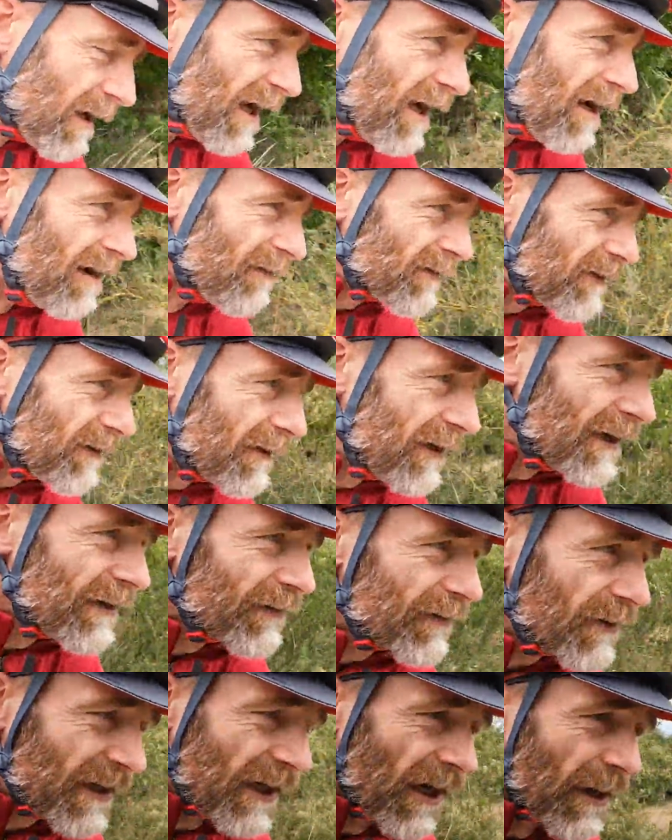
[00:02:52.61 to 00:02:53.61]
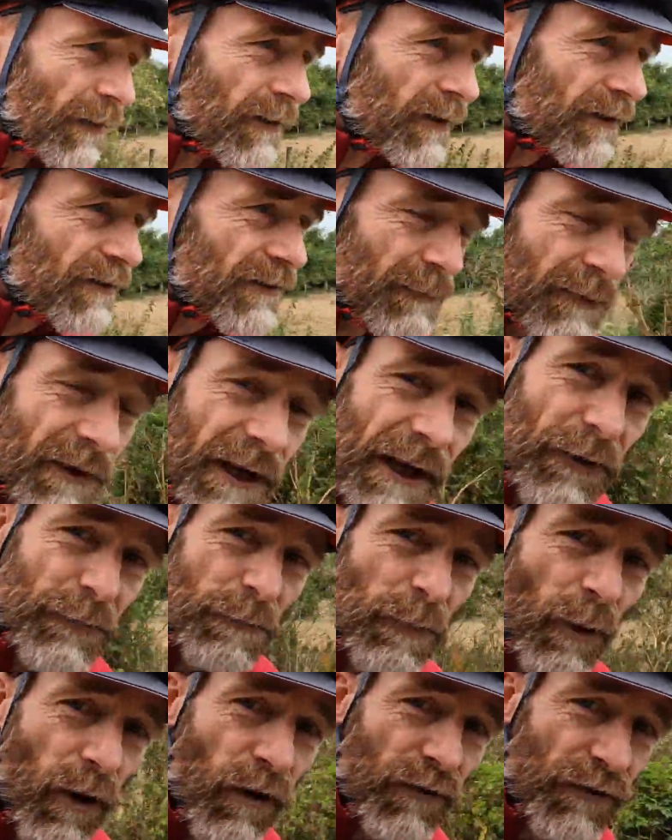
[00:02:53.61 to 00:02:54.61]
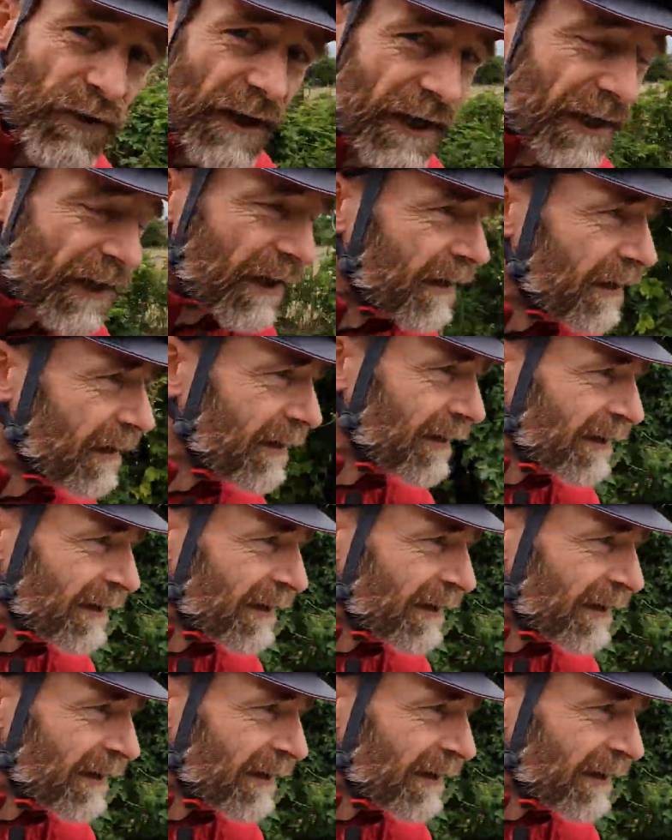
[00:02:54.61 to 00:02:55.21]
a few years ago. Someone else bought it,